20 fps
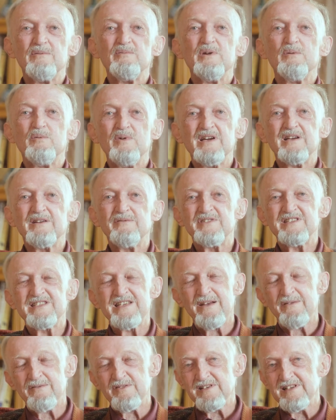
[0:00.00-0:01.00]
we worked for
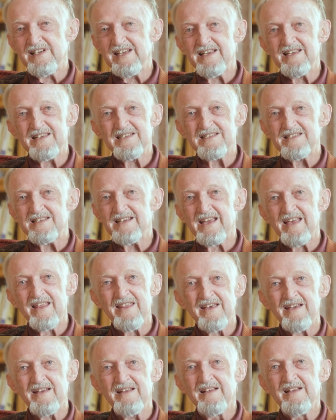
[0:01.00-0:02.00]
several years
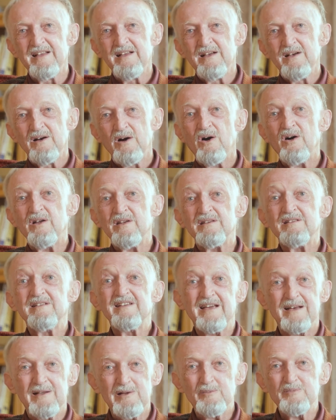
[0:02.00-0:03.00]
together on
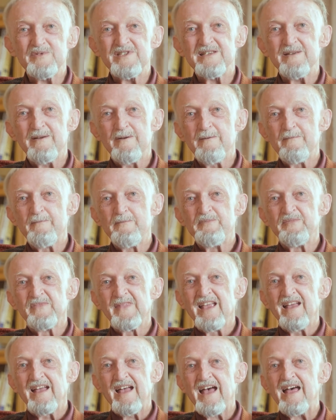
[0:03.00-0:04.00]
kelps.
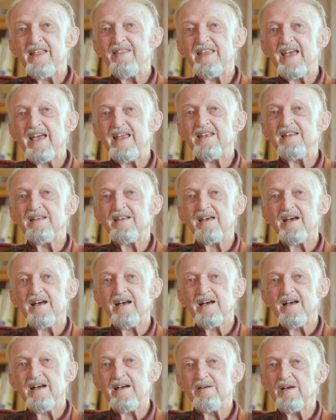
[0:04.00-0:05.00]
And then
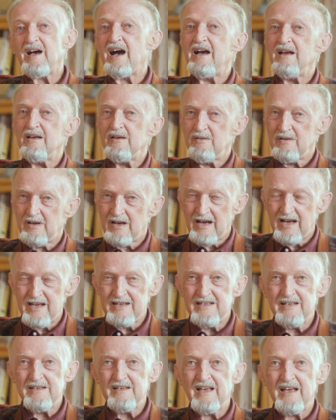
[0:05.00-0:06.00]
uh, I, I
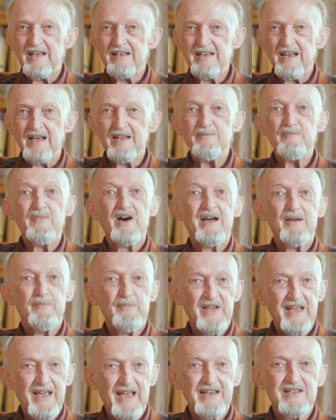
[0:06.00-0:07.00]
did, had done my
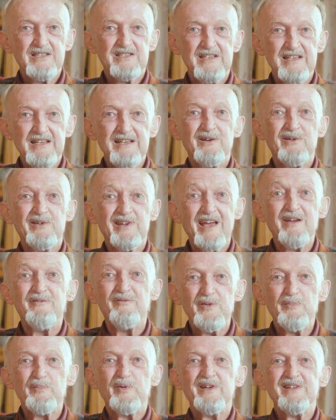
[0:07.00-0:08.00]
PhD on
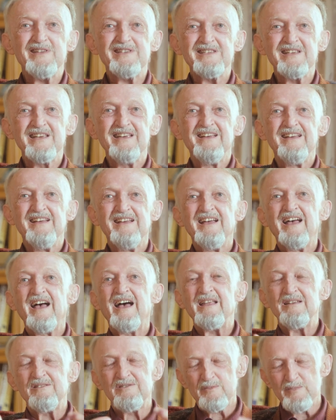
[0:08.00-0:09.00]
amphipods,
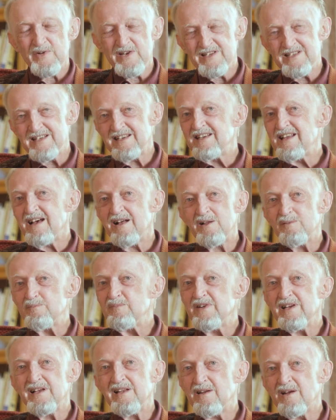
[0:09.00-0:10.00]
and Roberta had
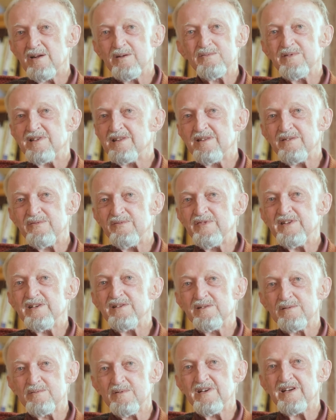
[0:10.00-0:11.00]
helped me a lot with the
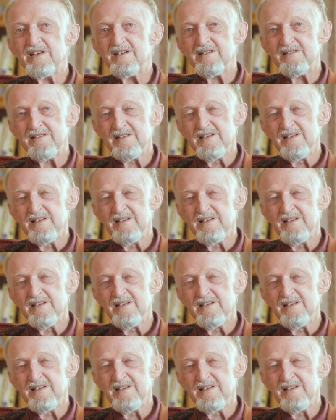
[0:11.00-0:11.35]
fieldwork